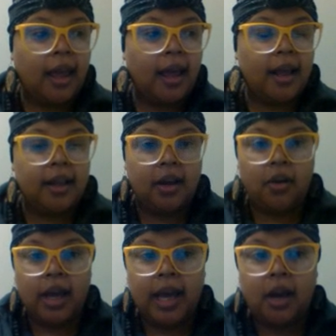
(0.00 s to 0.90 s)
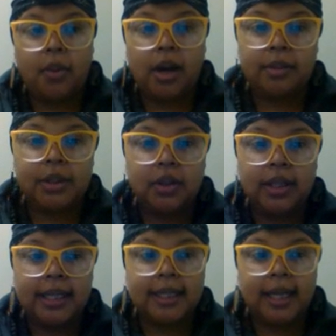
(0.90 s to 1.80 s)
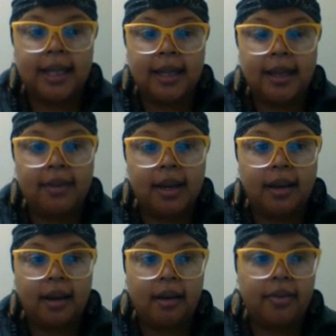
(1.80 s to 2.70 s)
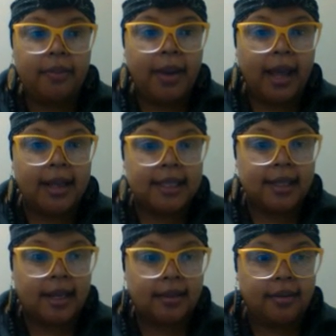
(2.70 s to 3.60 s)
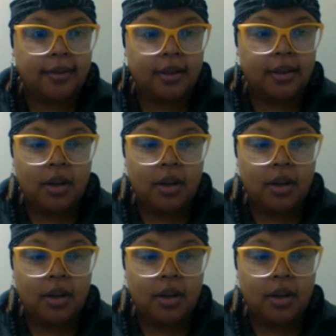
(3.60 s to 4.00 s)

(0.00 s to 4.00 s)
Hello and welcome to lesson 11 of The Palace Thief.